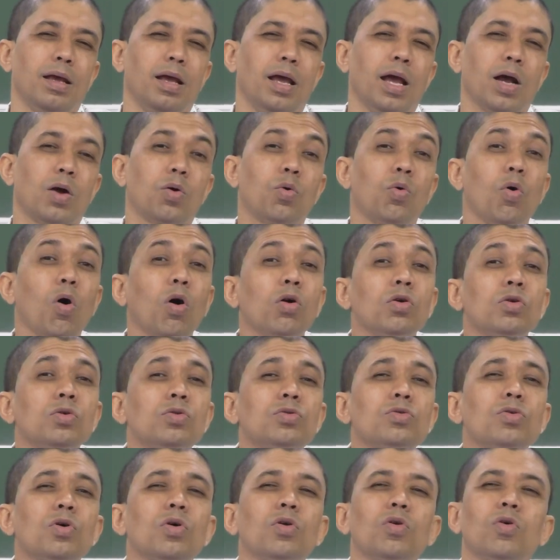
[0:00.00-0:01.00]
uh,
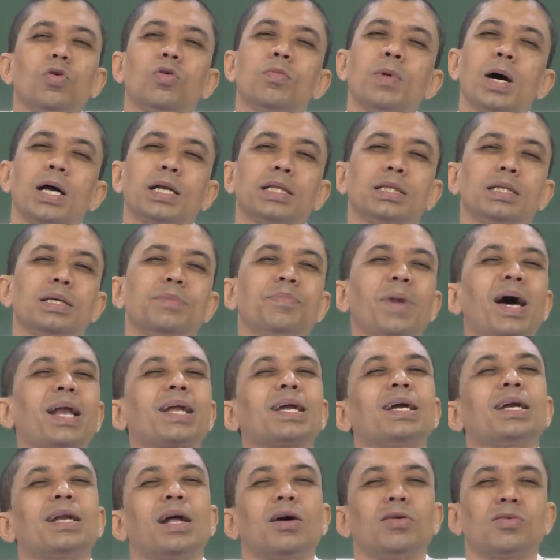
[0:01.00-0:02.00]
control over the
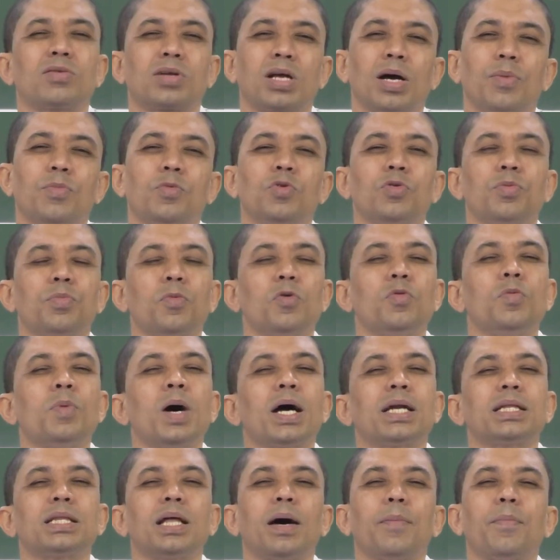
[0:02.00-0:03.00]
market outcome
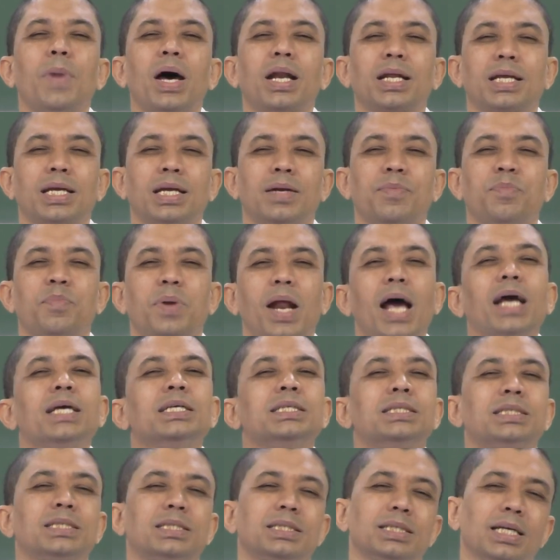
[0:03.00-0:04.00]
over the market
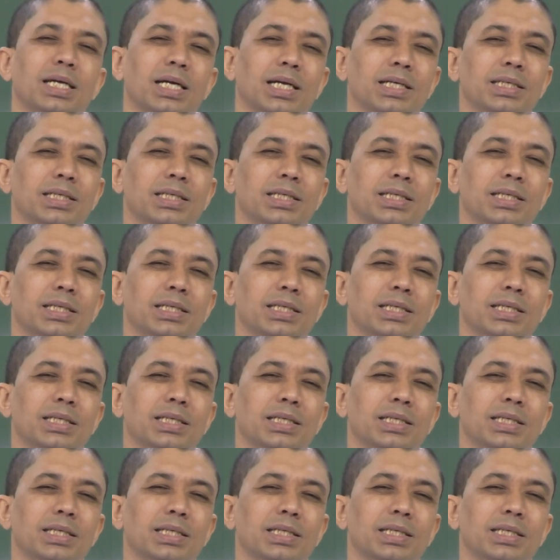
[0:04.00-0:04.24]
price uh,